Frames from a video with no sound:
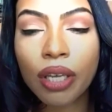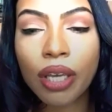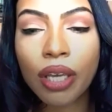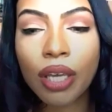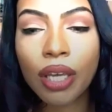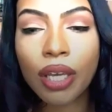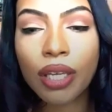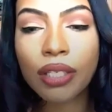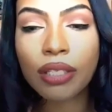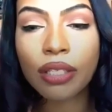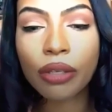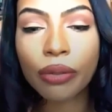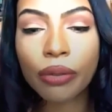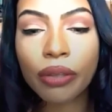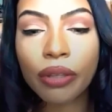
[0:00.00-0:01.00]
And
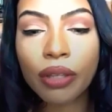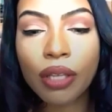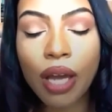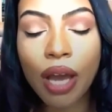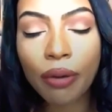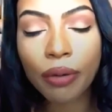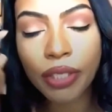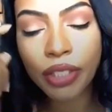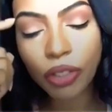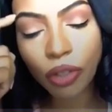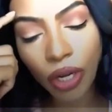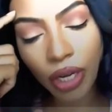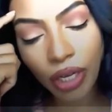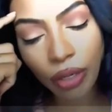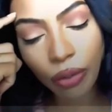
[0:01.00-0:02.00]
so I was
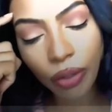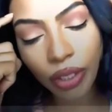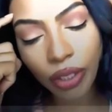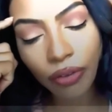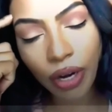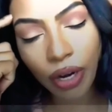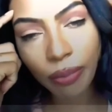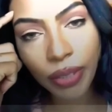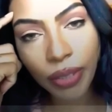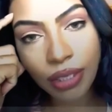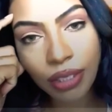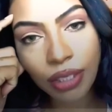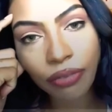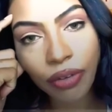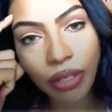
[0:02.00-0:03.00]
training one of our business
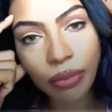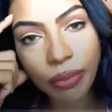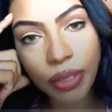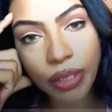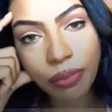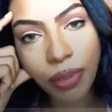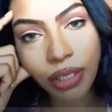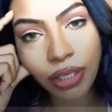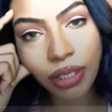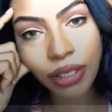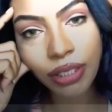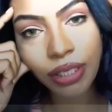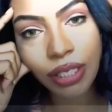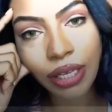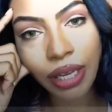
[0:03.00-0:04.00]
development
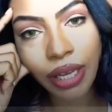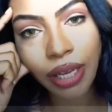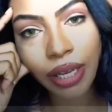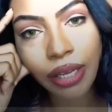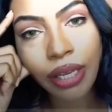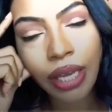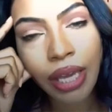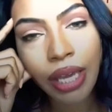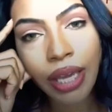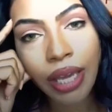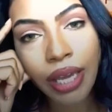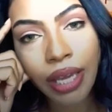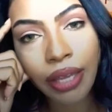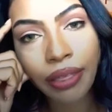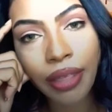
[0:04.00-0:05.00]
specialists today,
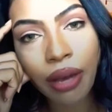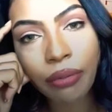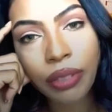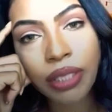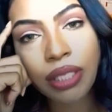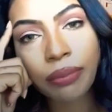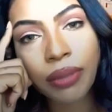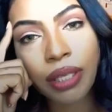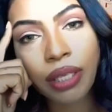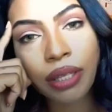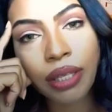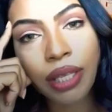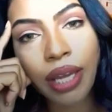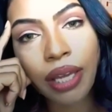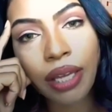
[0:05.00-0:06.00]
and that was something
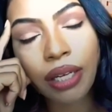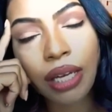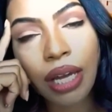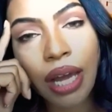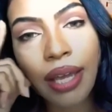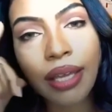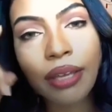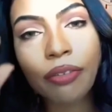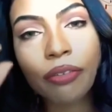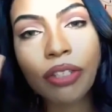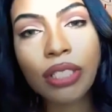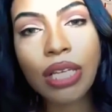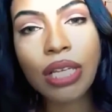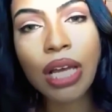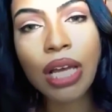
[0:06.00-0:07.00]
that I
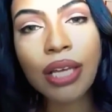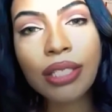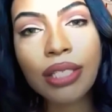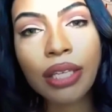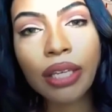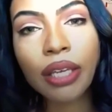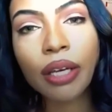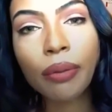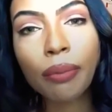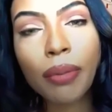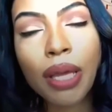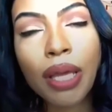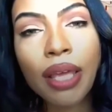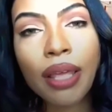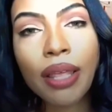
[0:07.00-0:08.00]
emphasized to him,
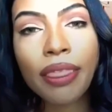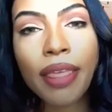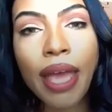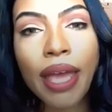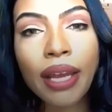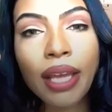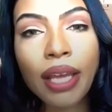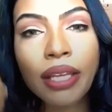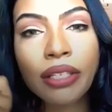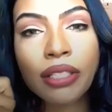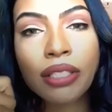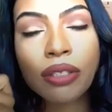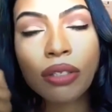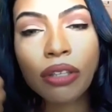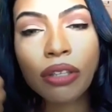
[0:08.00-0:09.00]
that
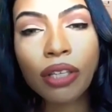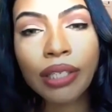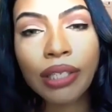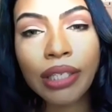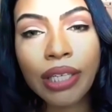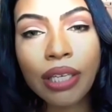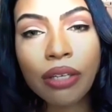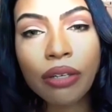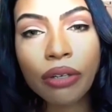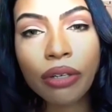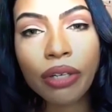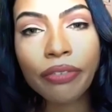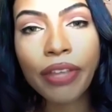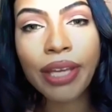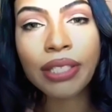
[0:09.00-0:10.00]
as the leader
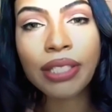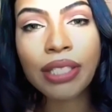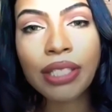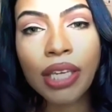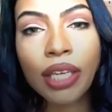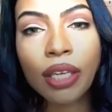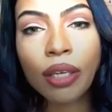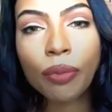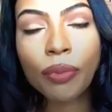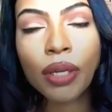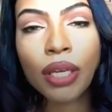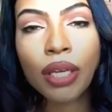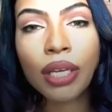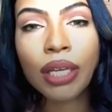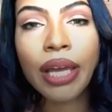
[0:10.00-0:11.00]
of that team,
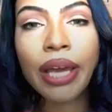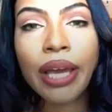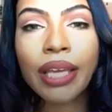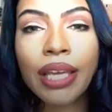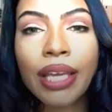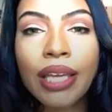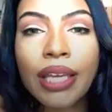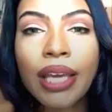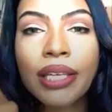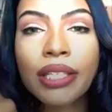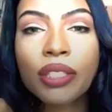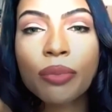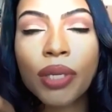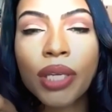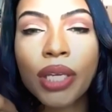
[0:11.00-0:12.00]
like, he has to
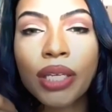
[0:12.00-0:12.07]
be an